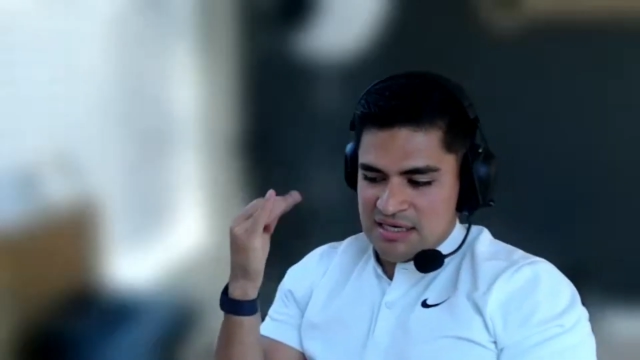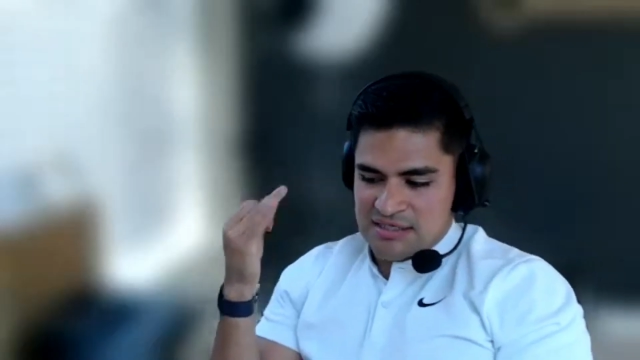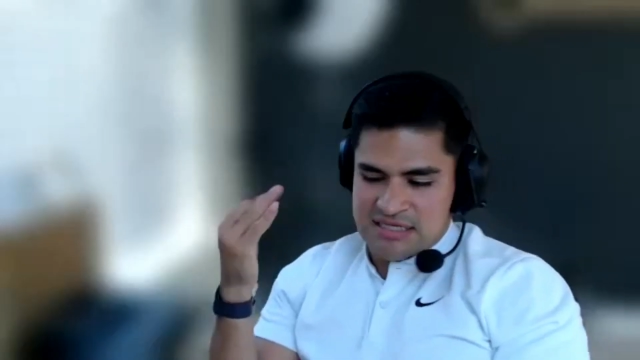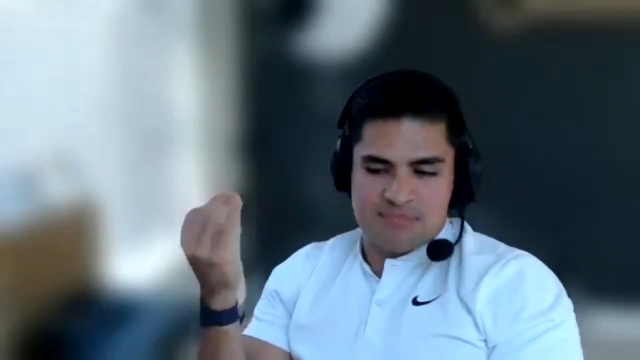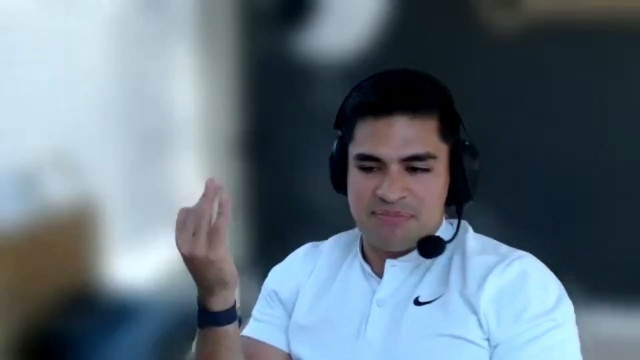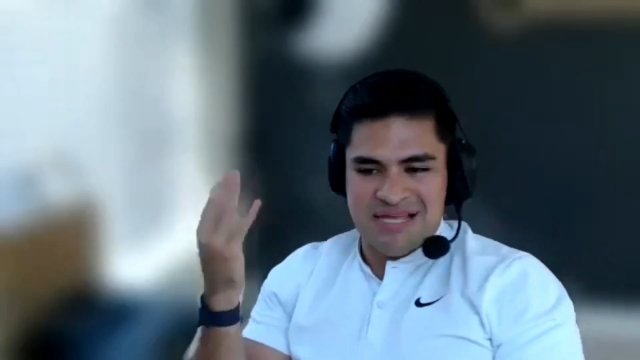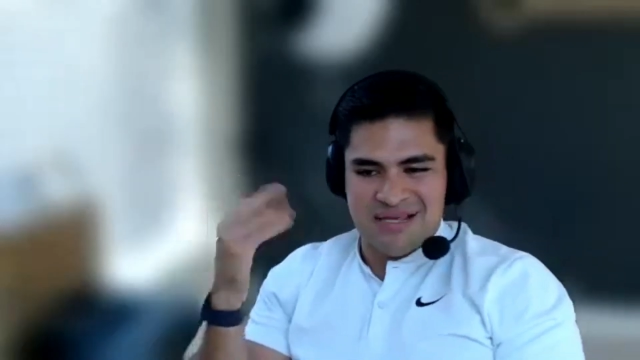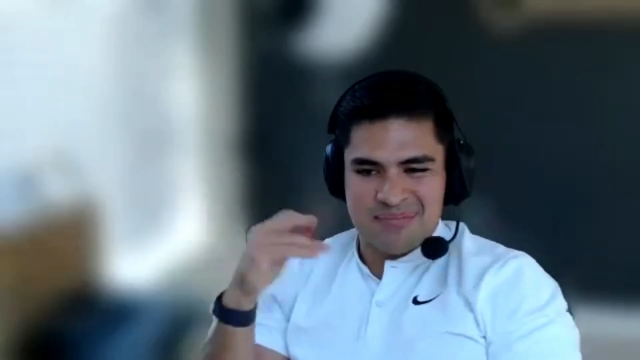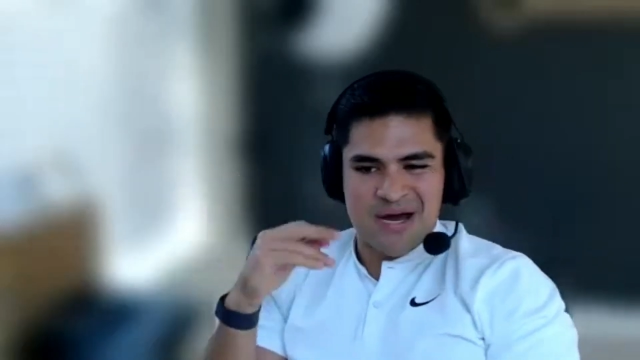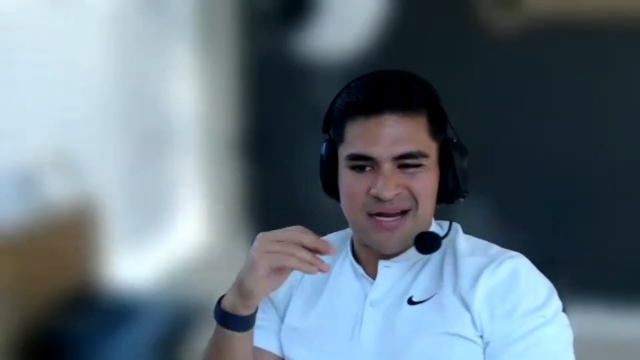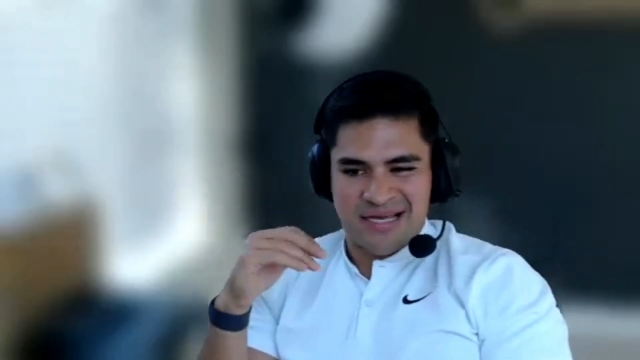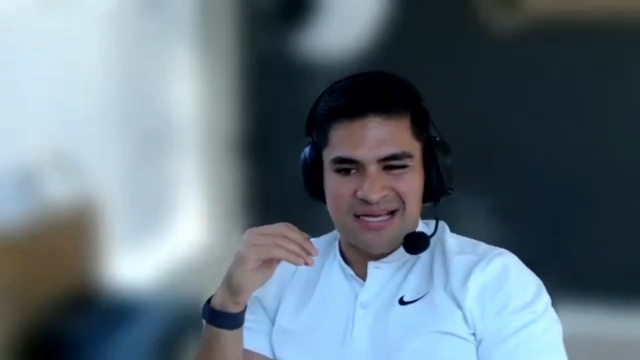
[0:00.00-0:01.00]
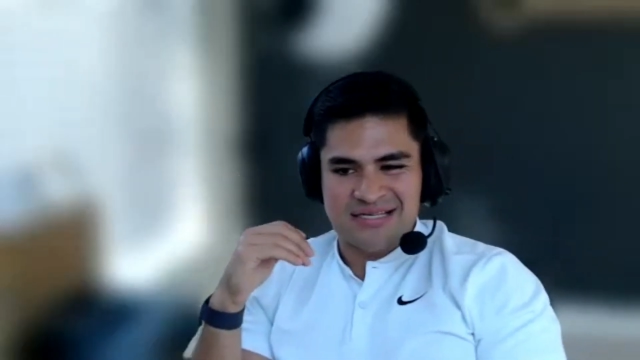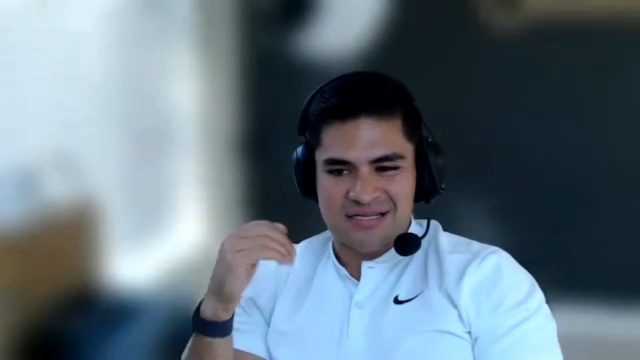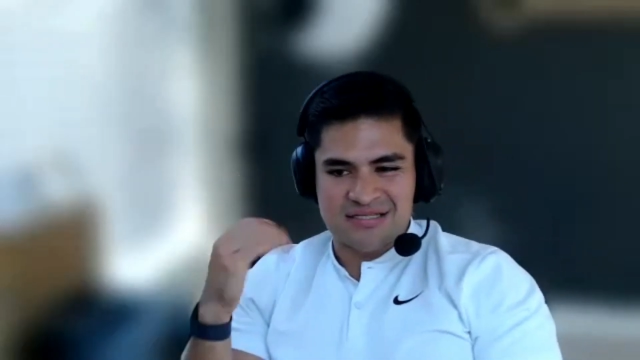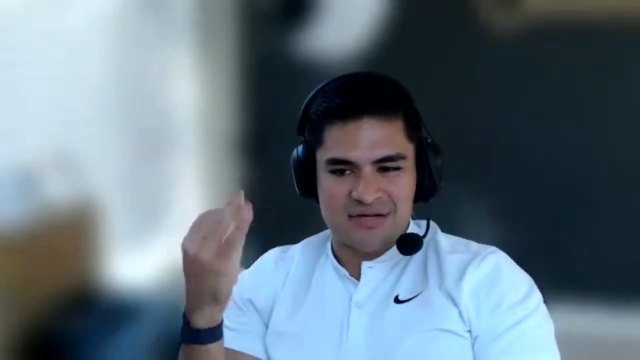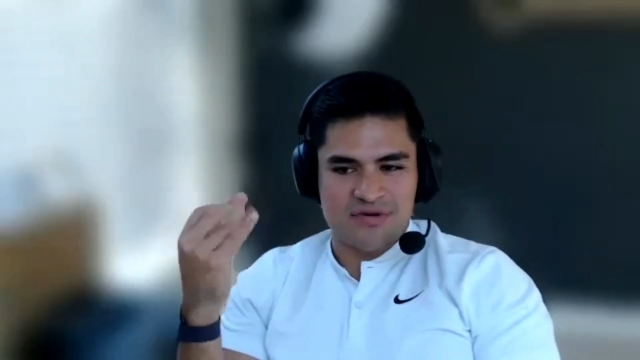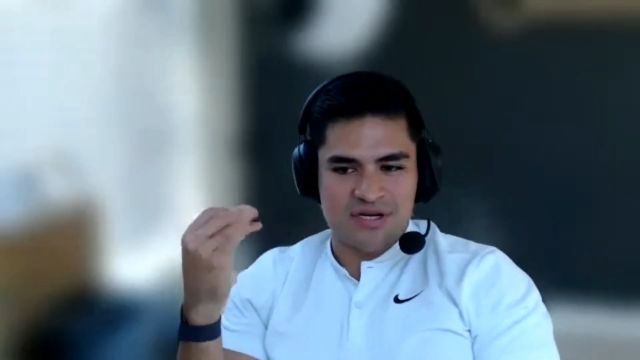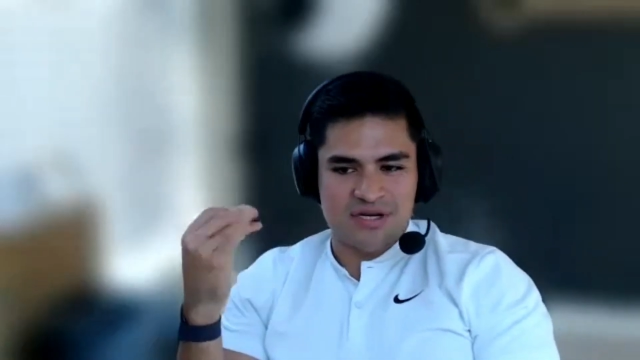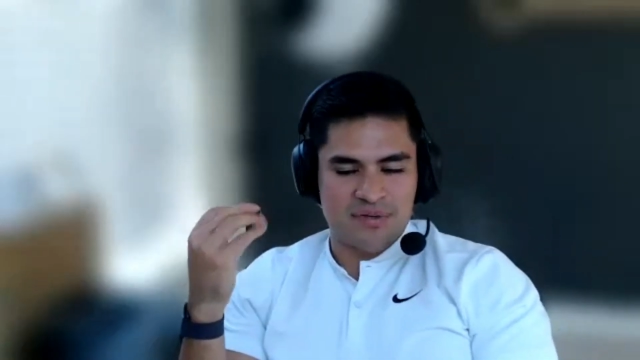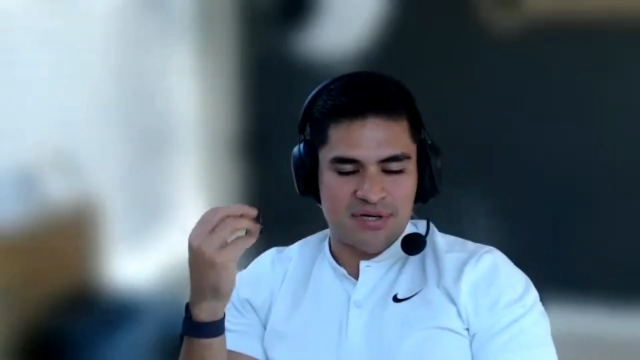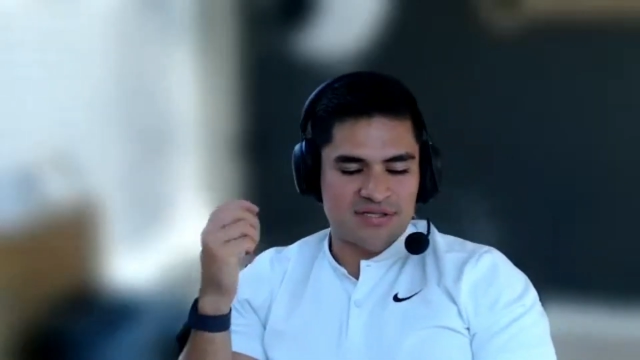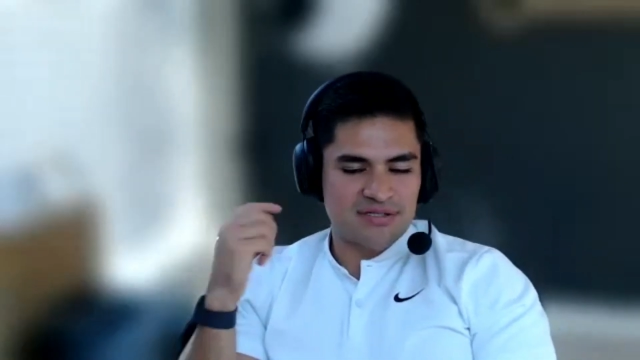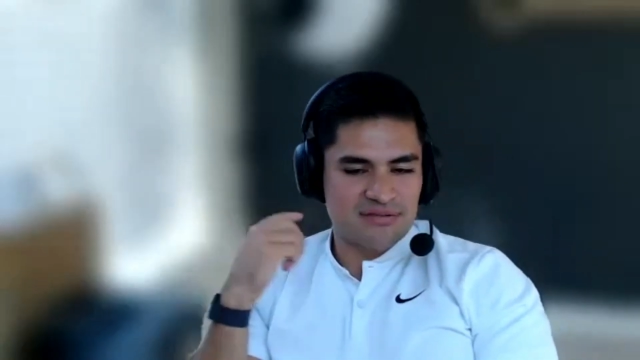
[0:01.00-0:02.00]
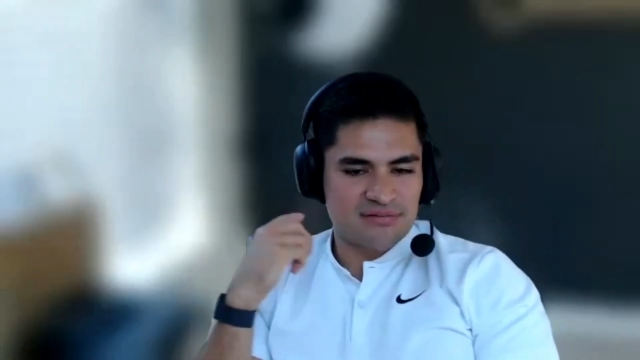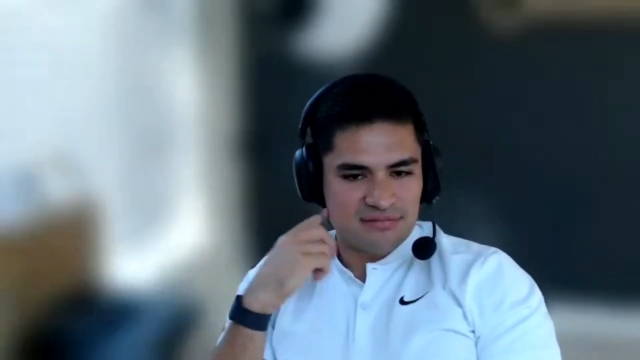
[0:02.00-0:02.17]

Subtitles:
yeah, mainly podcasts, honestly, and reading books.